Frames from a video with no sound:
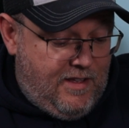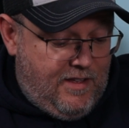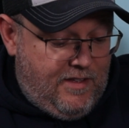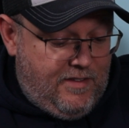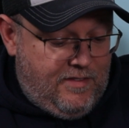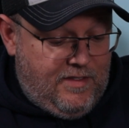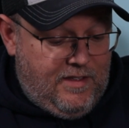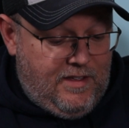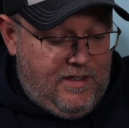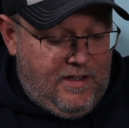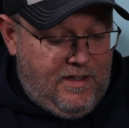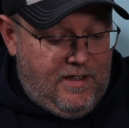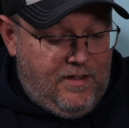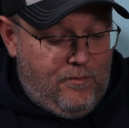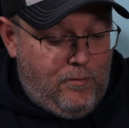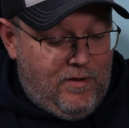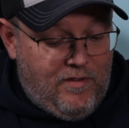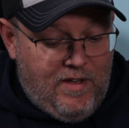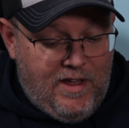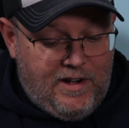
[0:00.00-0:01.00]
the
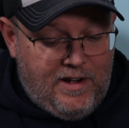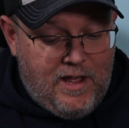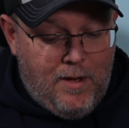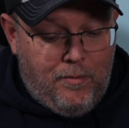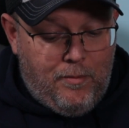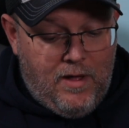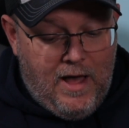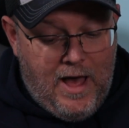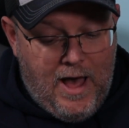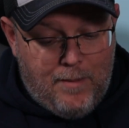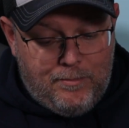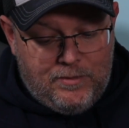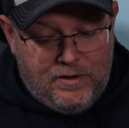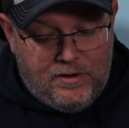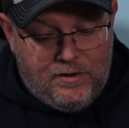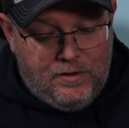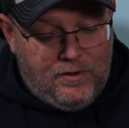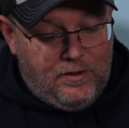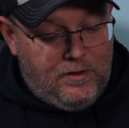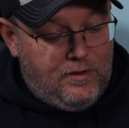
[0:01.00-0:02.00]
we've got a couple
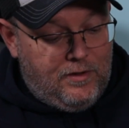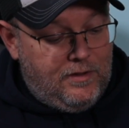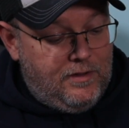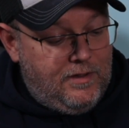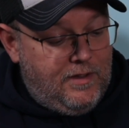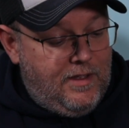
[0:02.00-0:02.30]
optical